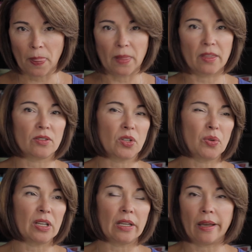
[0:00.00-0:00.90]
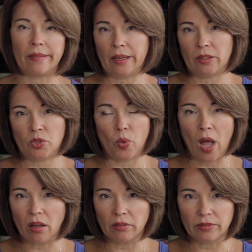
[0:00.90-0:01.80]
There's only, I think,
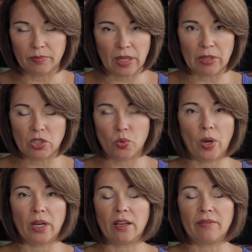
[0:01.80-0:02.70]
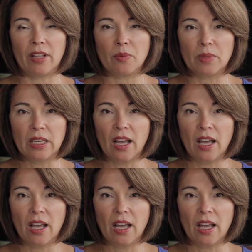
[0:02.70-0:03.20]
12, maybe 20 of them.